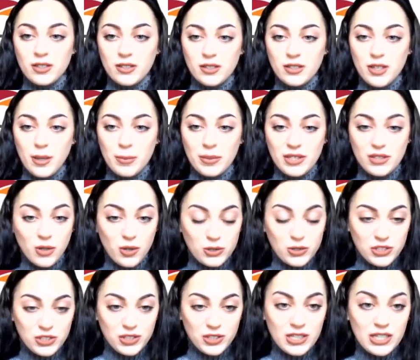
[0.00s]
company
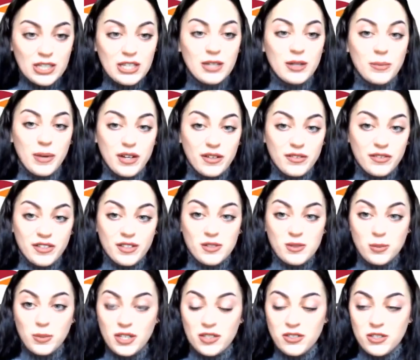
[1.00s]
culture,
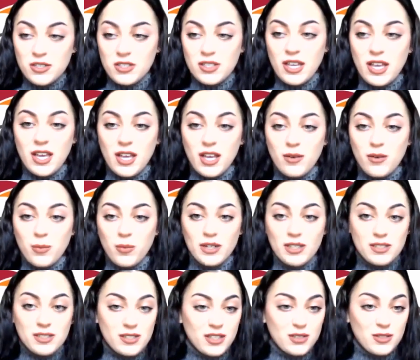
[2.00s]
benefits, wages, and what
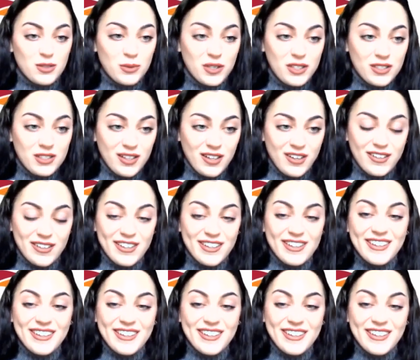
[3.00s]
it's like to work there.